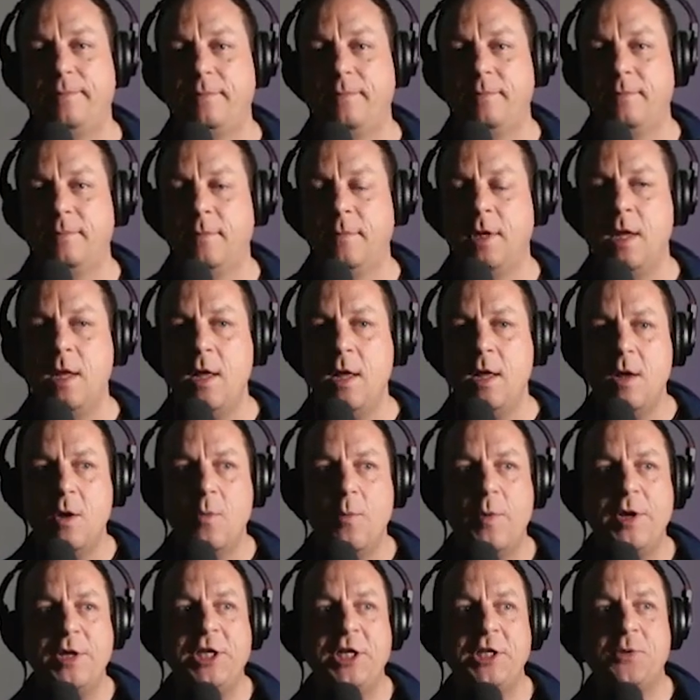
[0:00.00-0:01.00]
right?
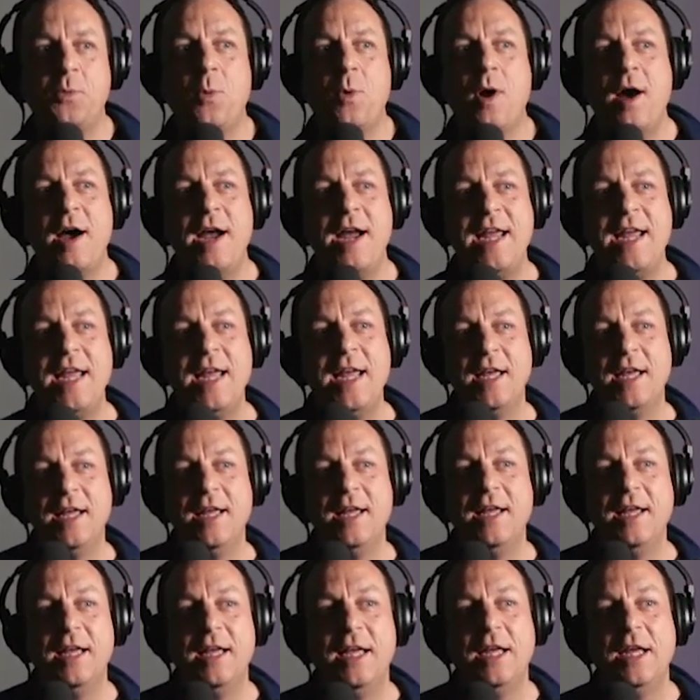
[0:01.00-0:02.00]
Which is why
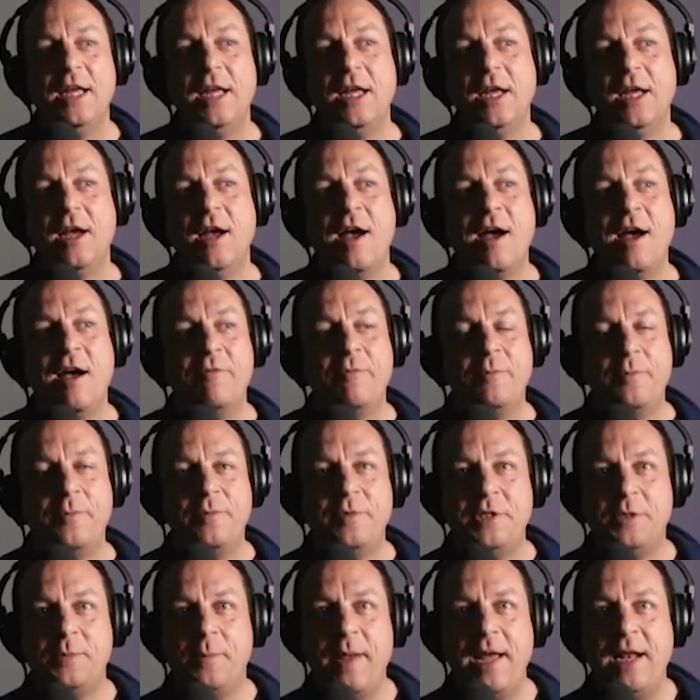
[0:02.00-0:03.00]
I've
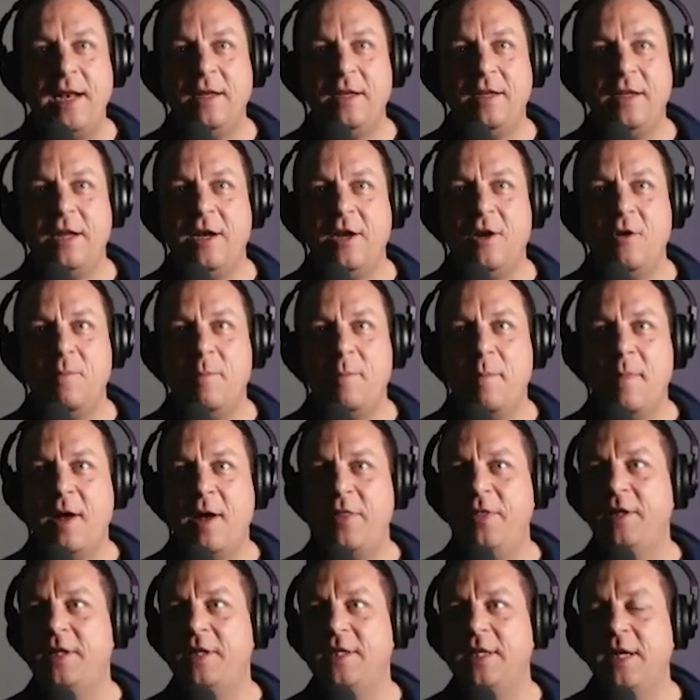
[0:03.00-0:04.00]
spent, you know,
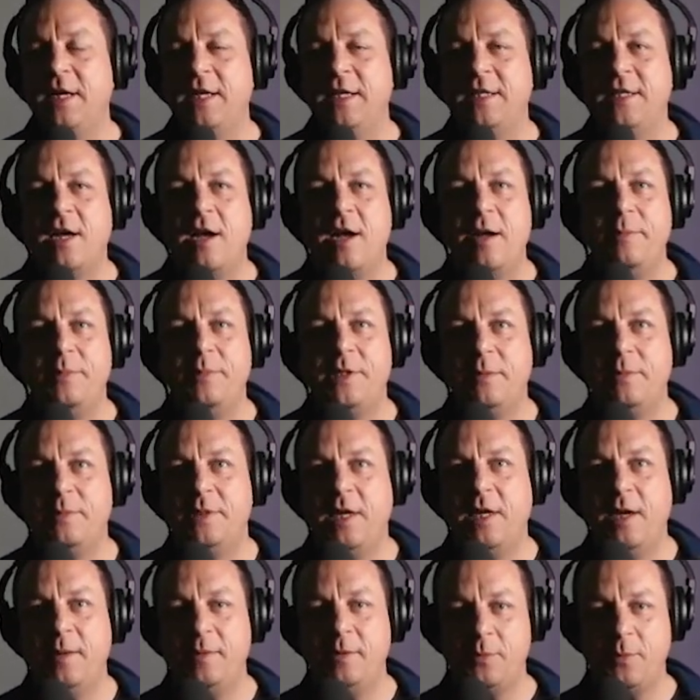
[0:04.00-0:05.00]
months at a time
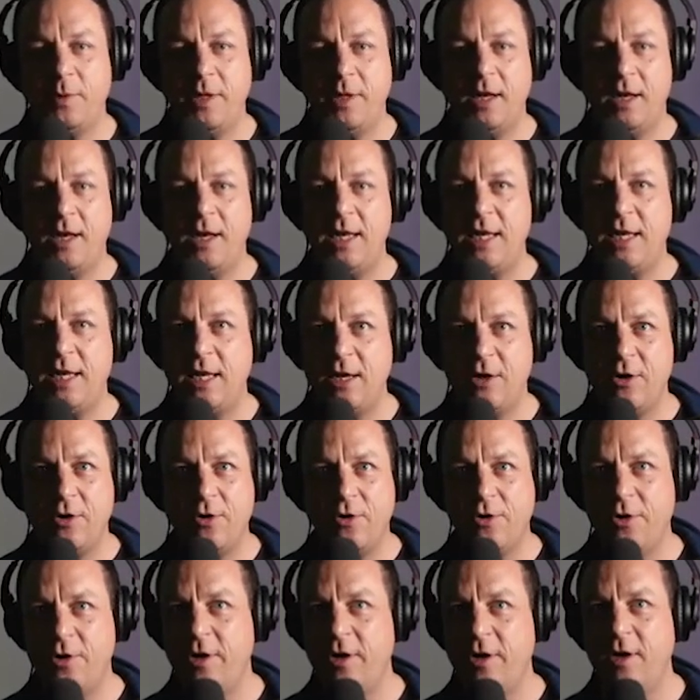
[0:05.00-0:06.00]
sometimes with a leaky
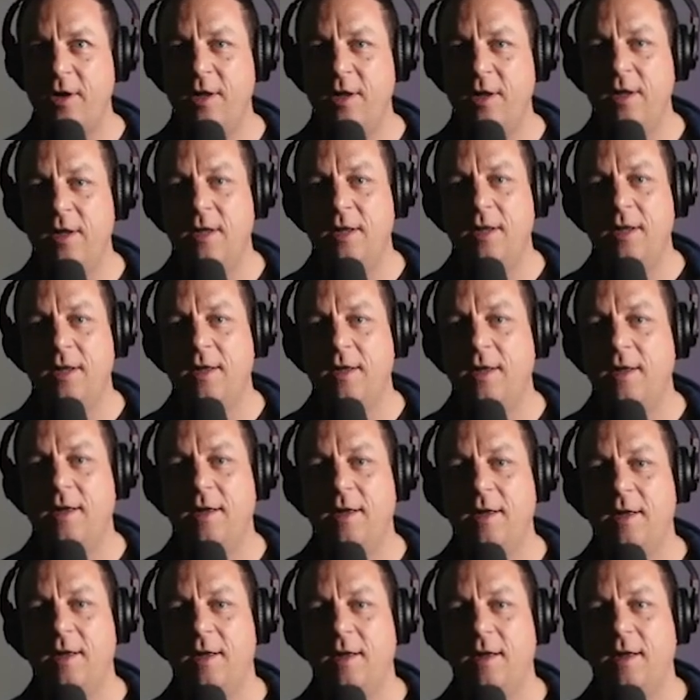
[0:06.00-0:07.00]
horn,
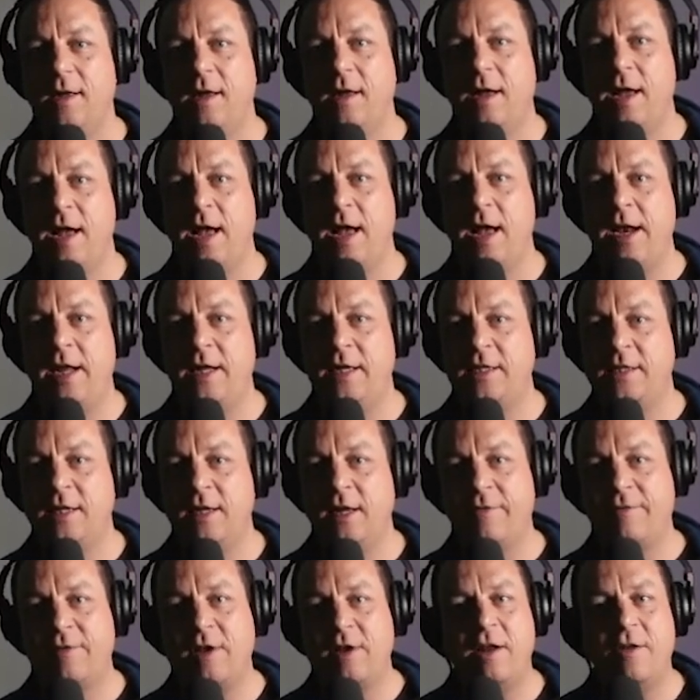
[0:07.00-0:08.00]
and
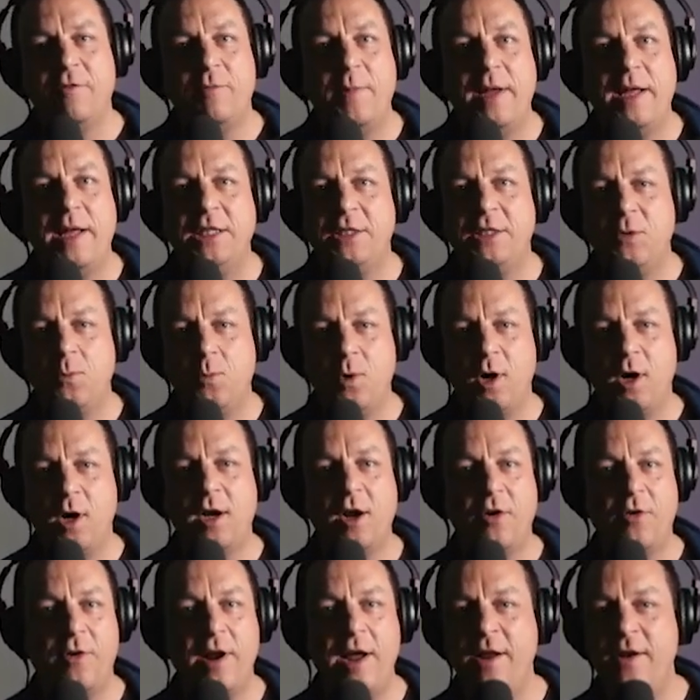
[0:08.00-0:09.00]
I've kind of managed to work
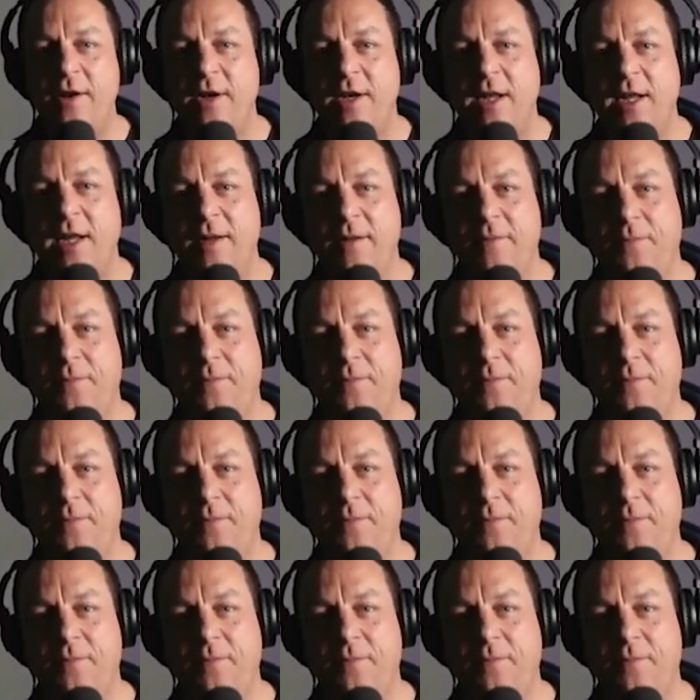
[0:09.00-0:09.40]
around it.